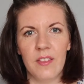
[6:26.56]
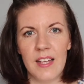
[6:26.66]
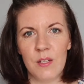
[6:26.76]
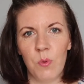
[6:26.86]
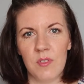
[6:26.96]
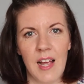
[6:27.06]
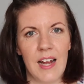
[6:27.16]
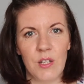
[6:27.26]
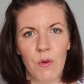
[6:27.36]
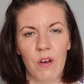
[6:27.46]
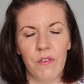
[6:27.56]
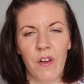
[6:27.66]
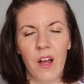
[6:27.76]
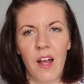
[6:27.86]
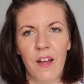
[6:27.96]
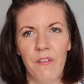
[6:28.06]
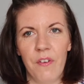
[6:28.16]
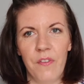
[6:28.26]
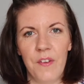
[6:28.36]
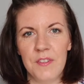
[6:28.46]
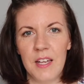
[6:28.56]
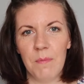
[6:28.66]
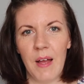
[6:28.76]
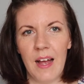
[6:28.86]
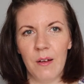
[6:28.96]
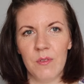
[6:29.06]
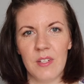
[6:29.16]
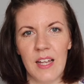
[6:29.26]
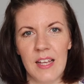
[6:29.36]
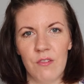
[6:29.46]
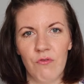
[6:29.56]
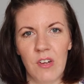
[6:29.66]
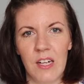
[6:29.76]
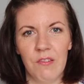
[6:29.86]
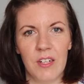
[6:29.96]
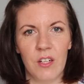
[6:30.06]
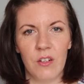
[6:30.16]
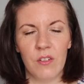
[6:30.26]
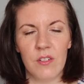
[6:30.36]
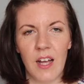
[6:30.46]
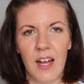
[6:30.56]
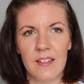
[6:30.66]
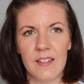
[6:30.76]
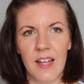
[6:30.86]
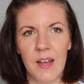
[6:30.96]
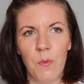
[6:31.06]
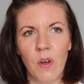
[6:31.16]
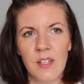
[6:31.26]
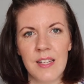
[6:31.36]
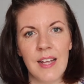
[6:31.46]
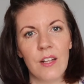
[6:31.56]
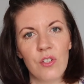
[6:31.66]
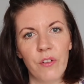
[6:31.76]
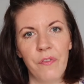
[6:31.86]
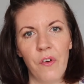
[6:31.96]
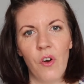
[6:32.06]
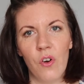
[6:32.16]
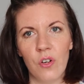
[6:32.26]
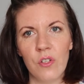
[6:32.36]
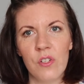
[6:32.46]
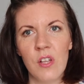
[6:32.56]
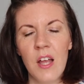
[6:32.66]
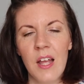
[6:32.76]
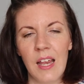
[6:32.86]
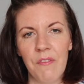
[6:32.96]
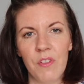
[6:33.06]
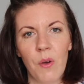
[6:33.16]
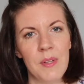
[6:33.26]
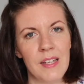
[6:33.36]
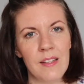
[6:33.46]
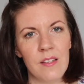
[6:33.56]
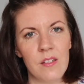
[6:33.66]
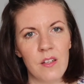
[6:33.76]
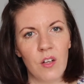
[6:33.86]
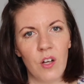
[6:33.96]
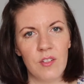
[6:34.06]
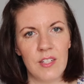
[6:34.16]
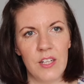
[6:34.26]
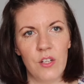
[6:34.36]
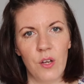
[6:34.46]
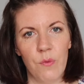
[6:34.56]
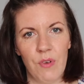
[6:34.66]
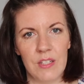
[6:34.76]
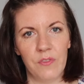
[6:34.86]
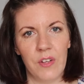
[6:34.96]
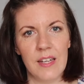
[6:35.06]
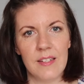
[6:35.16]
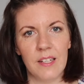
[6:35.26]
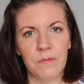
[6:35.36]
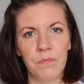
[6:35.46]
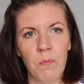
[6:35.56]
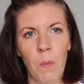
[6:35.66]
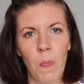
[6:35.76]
This will tide you over. For £15, it is really, really good, and it was essential for us. Even though we didn't continue breastfeeding,